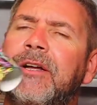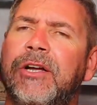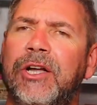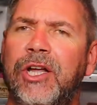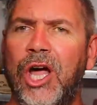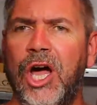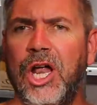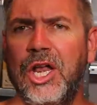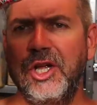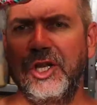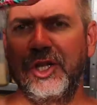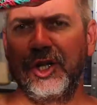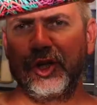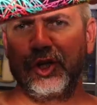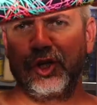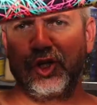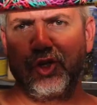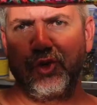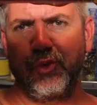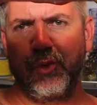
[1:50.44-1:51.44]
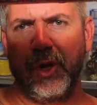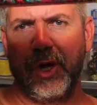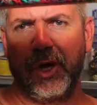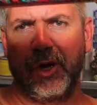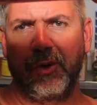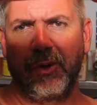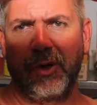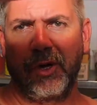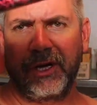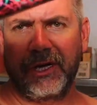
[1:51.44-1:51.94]
coloured
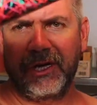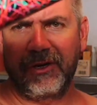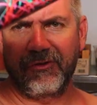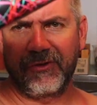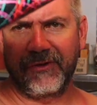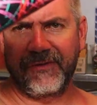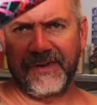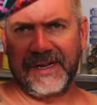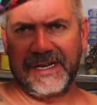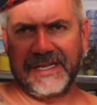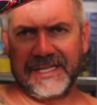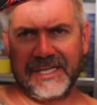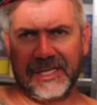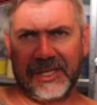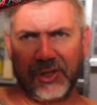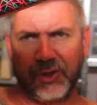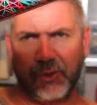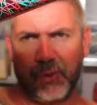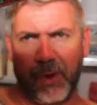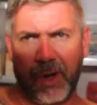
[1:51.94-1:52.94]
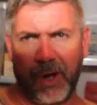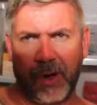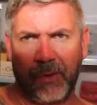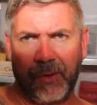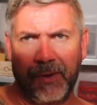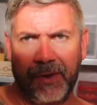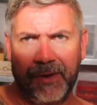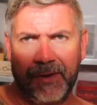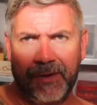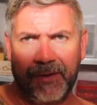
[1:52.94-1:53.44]
swirl, like a graffiti swirl.
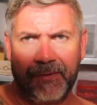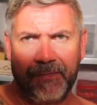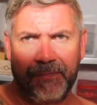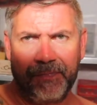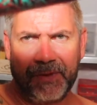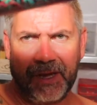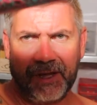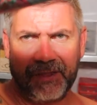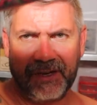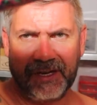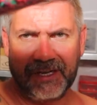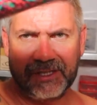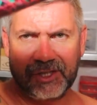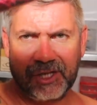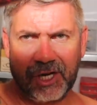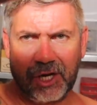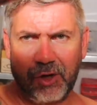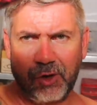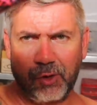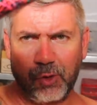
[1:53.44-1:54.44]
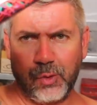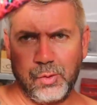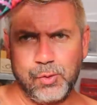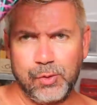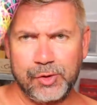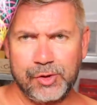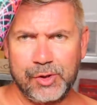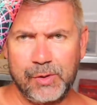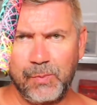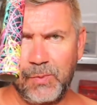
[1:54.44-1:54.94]
I think that's going to look
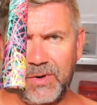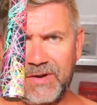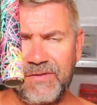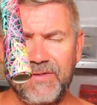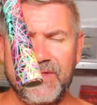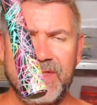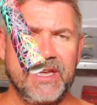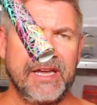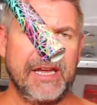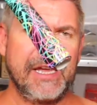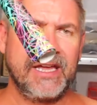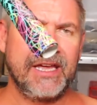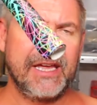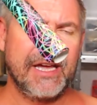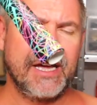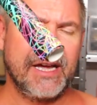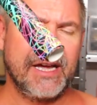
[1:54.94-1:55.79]
awesome with the